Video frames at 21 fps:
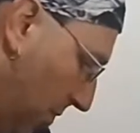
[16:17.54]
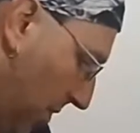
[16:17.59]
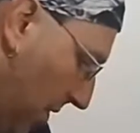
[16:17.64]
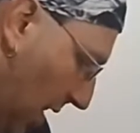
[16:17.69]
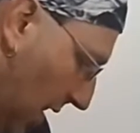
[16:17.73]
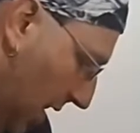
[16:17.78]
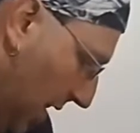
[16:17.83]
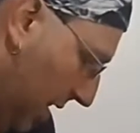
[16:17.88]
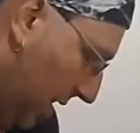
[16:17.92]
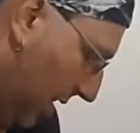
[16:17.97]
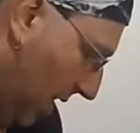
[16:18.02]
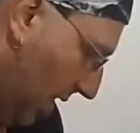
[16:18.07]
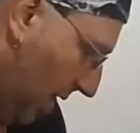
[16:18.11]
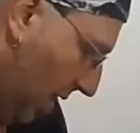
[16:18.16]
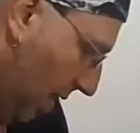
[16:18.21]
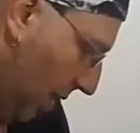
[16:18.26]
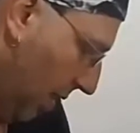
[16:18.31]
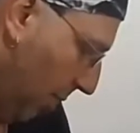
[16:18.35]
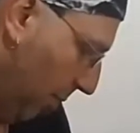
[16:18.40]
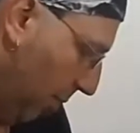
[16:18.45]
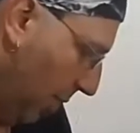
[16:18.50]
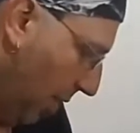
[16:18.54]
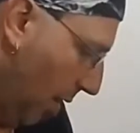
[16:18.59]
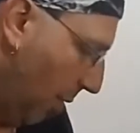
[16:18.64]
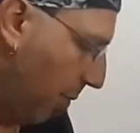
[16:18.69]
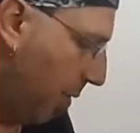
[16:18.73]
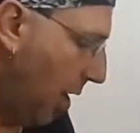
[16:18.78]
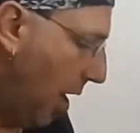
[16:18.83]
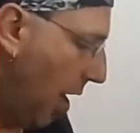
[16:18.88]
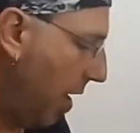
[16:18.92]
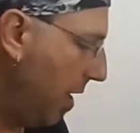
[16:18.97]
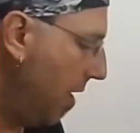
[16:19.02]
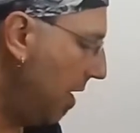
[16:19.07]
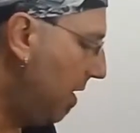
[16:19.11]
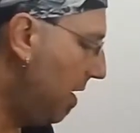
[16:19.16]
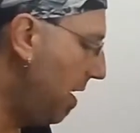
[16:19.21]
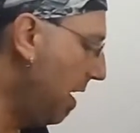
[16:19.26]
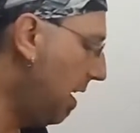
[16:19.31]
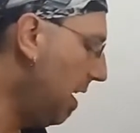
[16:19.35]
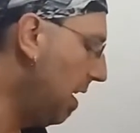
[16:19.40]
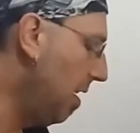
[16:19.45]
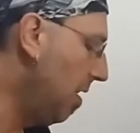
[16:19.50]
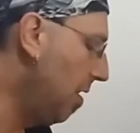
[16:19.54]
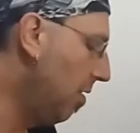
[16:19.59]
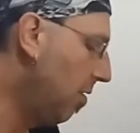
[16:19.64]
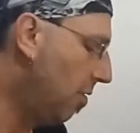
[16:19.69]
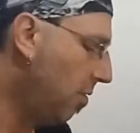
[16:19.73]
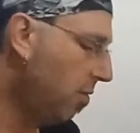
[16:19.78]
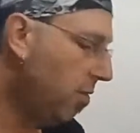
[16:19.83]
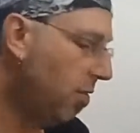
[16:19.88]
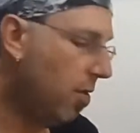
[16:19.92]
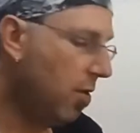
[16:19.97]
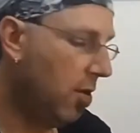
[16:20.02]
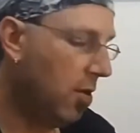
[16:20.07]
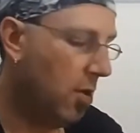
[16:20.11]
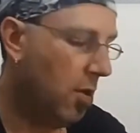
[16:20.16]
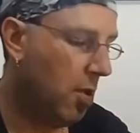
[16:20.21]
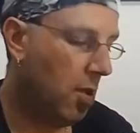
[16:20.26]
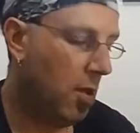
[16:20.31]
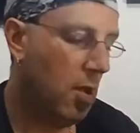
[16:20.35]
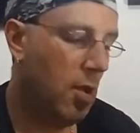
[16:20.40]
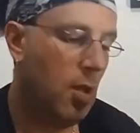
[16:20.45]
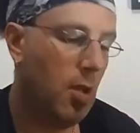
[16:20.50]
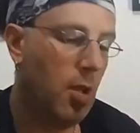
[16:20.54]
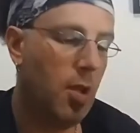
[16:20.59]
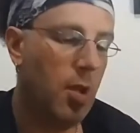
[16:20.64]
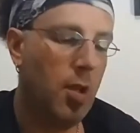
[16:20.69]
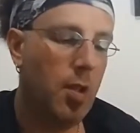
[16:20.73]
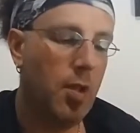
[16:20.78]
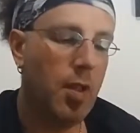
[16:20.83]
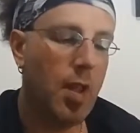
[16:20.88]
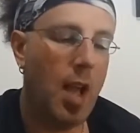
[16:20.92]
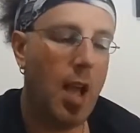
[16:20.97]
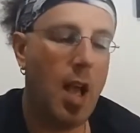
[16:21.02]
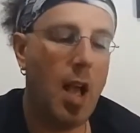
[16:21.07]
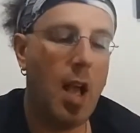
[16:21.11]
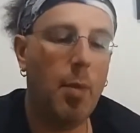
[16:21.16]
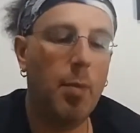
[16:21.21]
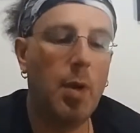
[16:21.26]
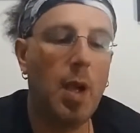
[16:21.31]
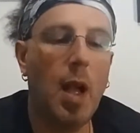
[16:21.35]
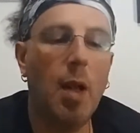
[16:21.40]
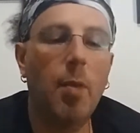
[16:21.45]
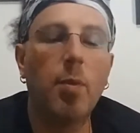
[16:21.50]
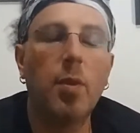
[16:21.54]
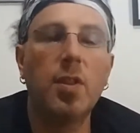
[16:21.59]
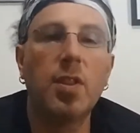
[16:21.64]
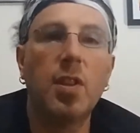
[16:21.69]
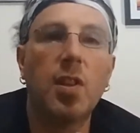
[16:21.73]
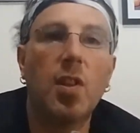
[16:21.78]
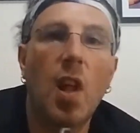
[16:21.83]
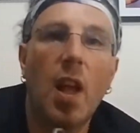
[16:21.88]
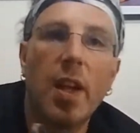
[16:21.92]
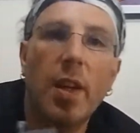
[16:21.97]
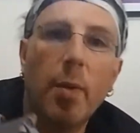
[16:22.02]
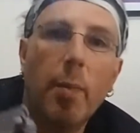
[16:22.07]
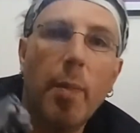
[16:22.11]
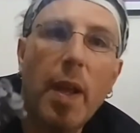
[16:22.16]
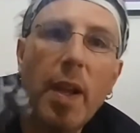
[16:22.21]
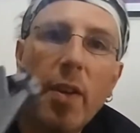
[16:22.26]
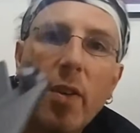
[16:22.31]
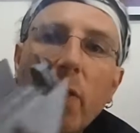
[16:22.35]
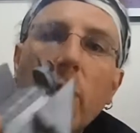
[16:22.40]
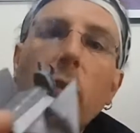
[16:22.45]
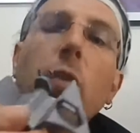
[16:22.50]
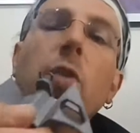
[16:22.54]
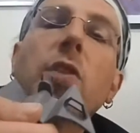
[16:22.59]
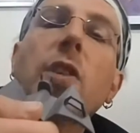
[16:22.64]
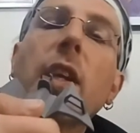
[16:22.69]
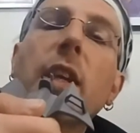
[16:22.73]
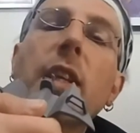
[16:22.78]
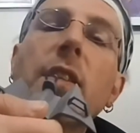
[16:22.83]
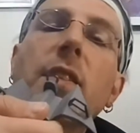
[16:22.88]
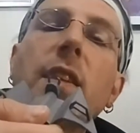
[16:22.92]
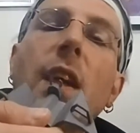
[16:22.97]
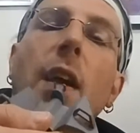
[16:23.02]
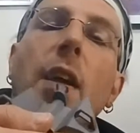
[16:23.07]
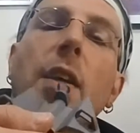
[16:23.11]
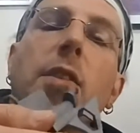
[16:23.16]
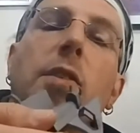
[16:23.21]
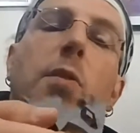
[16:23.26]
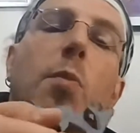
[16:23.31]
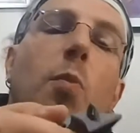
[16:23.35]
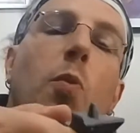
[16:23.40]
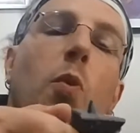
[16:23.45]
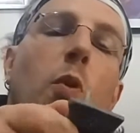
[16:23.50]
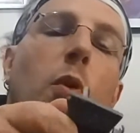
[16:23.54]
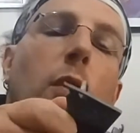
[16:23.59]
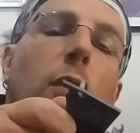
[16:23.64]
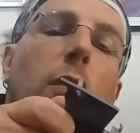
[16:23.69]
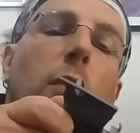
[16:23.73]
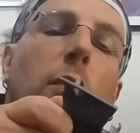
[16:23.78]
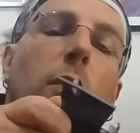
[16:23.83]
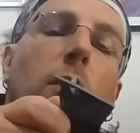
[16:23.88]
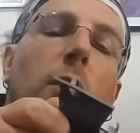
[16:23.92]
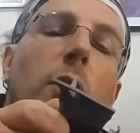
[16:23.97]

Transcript: Like I said, I'm kind of digging the Hobgoblin's glider better. It looks like it's got some more,